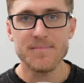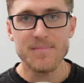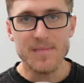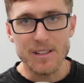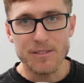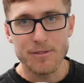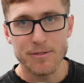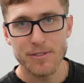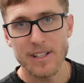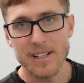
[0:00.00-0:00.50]

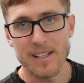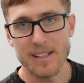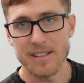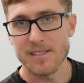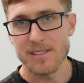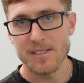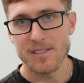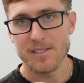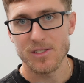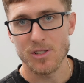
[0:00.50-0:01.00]

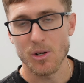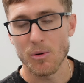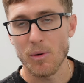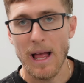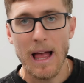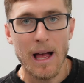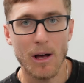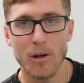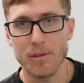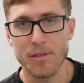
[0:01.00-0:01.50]
Fitness, so
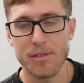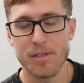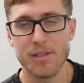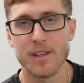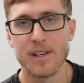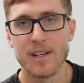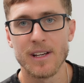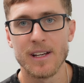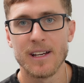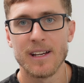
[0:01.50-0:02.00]
health,
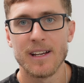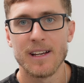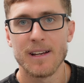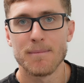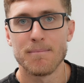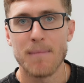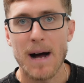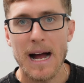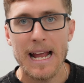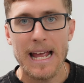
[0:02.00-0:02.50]

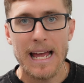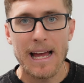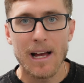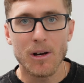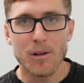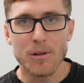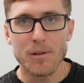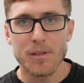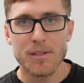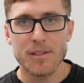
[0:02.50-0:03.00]
my
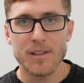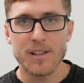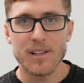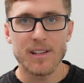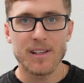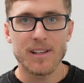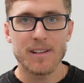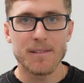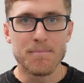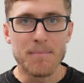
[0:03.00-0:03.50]
health,
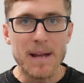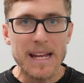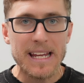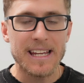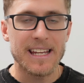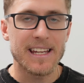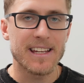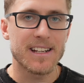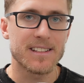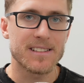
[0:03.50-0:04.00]

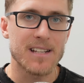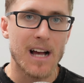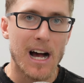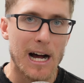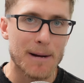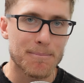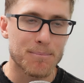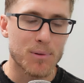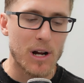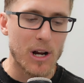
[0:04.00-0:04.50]
making it a
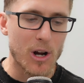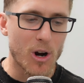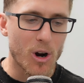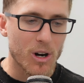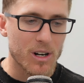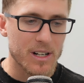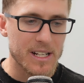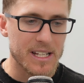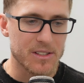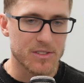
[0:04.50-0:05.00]
top
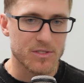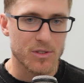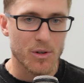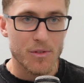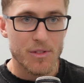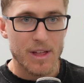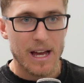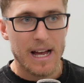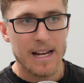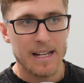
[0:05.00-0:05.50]
priority so
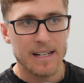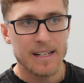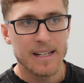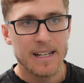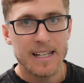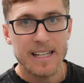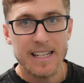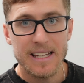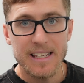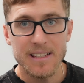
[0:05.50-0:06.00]
that
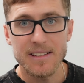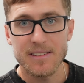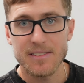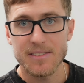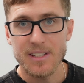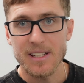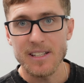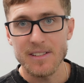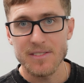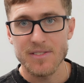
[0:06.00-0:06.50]
he
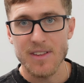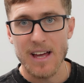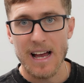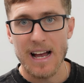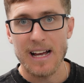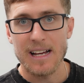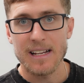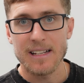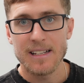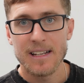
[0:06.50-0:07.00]
sees
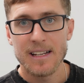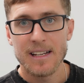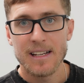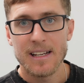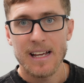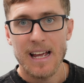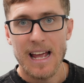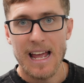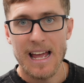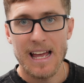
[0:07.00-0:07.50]
that
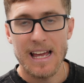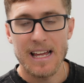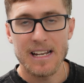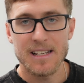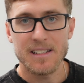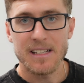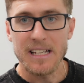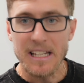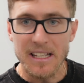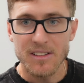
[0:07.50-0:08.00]

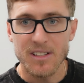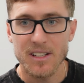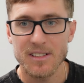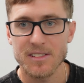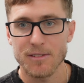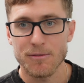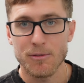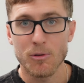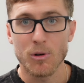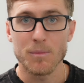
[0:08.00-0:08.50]
and he does
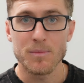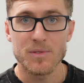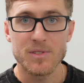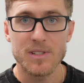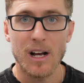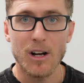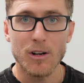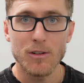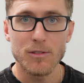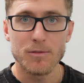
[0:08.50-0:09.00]
it for
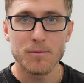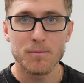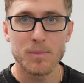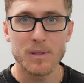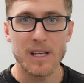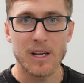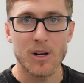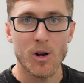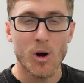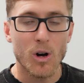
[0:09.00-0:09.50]
himself, but
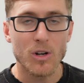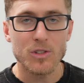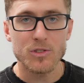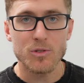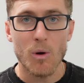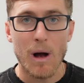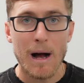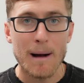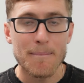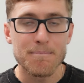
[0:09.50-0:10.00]
then
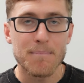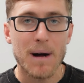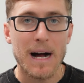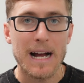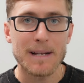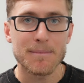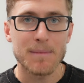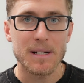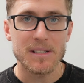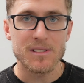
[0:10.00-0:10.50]
also I'm
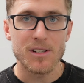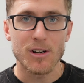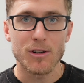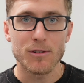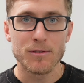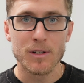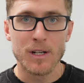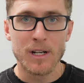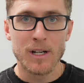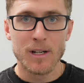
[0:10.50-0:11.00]
buying
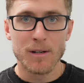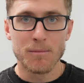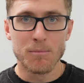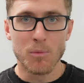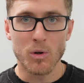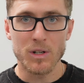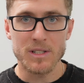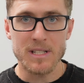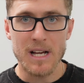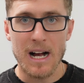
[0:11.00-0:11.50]
myself
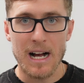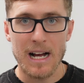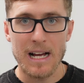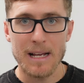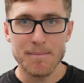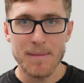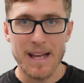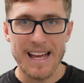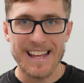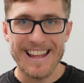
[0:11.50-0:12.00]
more
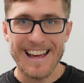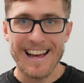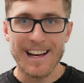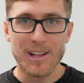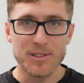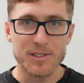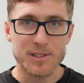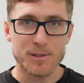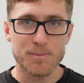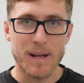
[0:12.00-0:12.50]
time and
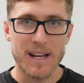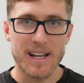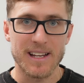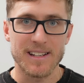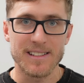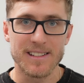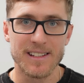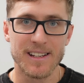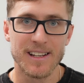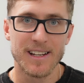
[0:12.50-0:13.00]
health
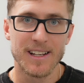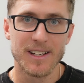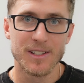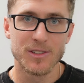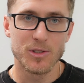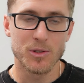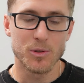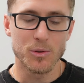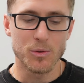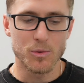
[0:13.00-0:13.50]
span
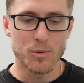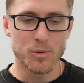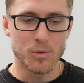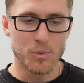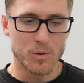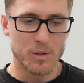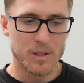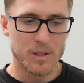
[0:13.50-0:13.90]
to